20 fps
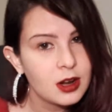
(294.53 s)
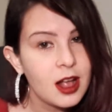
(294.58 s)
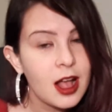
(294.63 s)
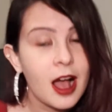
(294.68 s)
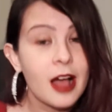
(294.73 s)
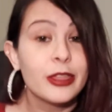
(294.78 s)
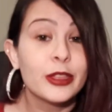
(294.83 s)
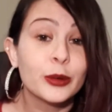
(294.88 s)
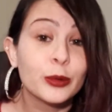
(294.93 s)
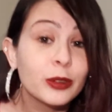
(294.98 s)

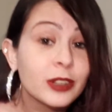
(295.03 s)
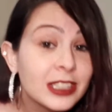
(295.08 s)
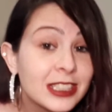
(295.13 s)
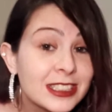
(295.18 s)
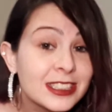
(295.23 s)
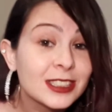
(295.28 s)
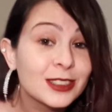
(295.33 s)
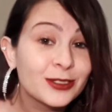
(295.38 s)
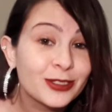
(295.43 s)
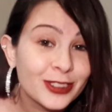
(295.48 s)
And the
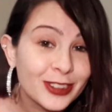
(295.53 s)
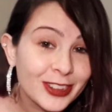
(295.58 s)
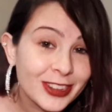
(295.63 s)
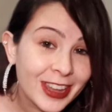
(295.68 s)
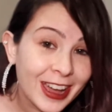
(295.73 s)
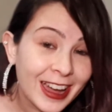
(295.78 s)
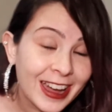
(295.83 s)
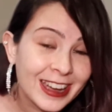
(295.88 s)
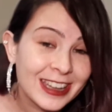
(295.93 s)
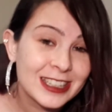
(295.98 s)
reason for
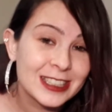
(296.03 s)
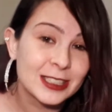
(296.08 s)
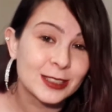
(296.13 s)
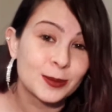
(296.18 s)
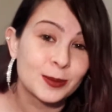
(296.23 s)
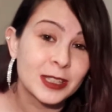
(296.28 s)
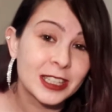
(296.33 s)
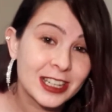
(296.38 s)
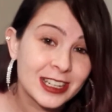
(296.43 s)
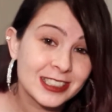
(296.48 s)
that is
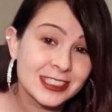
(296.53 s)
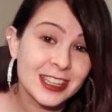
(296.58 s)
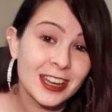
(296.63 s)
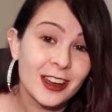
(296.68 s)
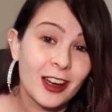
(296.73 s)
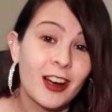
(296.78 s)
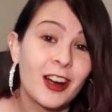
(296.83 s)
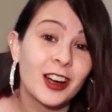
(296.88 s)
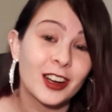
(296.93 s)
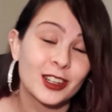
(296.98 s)
because I
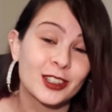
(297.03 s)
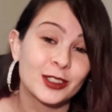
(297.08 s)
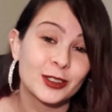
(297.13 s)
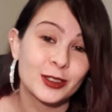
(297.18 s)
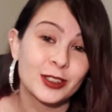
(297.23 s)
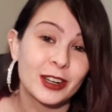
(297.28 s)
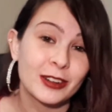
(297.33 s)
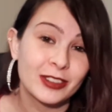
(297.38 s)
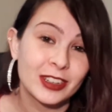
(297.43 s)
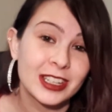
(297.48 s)
hot
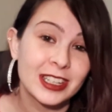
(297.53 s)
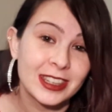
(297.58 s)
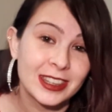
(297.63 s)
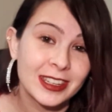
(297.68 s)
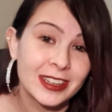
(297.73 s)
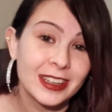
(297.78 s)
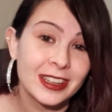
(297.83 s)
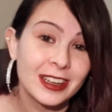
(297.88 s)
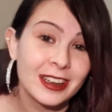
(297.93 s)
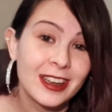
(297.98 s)
glued
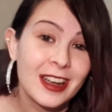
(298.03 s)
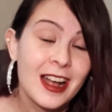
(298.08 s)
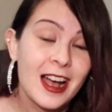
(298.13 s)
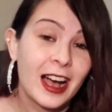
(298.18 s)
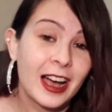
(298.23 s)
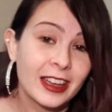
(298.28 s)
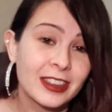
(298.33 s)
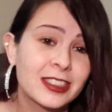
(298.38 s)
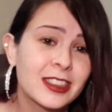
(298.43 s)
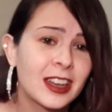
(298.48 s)
everything,
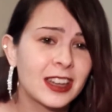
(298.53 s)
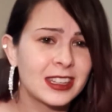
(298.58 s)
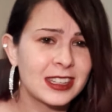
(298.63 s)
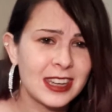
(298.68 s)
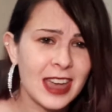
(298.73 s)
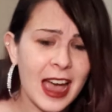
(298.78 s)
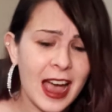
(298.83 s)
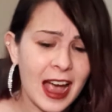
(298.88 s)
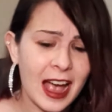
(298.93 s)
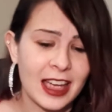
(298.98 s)
I thought,
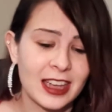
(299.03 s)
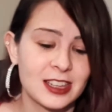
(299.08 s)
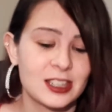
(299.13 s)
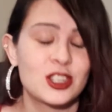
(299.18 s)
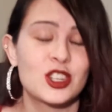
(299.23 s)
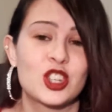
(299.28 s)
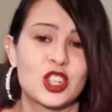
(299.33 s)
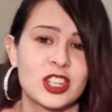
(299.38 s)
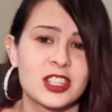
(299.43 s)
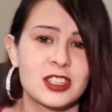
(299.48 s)
yeah,
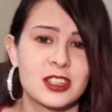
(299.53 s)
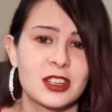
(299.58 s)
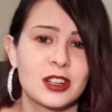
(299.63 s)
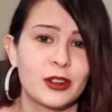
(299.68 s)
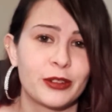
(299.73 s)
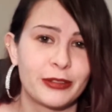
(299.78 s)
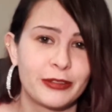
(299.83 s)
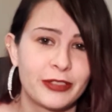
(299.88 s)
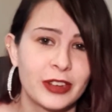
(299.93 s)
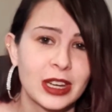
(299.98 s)
it's just gonna
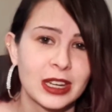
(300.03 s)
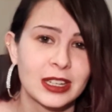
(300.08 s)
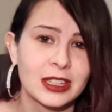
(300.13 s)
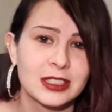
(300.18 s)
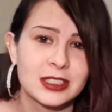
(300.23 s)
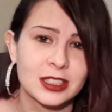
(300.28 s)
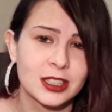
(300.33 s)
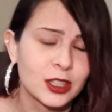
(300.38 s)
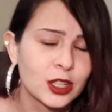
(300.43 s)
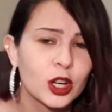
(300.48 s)
fit,
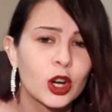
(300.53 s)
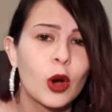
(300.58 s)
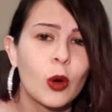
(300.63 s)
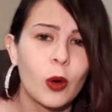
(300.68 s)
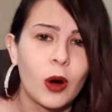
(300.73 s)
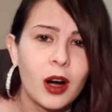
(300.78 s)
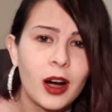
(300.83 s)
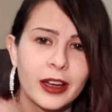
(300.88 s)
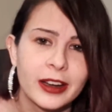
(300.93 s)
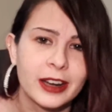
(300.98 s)
it's gonna go
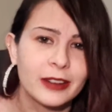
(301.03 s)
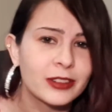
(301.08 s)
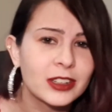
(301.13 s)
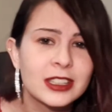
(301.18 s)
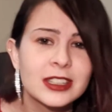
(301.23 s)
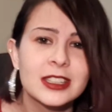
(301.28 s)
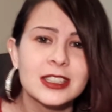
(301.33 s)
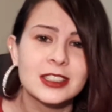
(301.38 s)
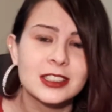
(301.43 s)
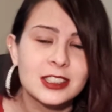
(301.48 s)
on,
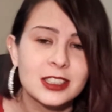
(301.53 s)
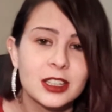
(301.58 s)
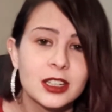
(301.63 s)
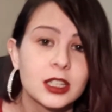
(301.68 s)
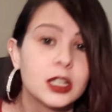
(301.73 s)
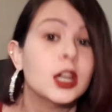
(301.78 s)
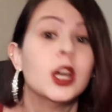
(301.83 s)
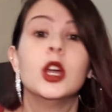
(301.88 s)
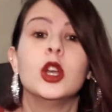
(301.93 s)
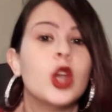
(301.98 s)
everything's
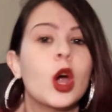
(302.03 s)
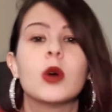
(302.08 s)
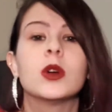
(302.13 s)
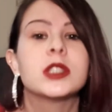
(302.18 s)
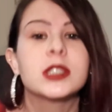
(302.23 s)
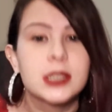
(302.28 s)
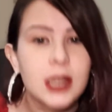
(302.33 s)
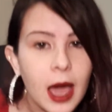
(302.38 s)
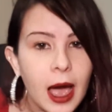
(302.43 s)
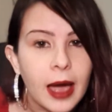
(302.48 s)
good. No,
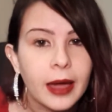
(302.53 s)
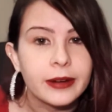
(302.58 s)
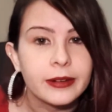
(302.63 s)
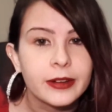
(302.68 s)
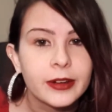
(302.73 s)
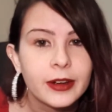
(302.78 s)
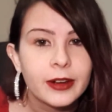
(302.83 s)
it's not.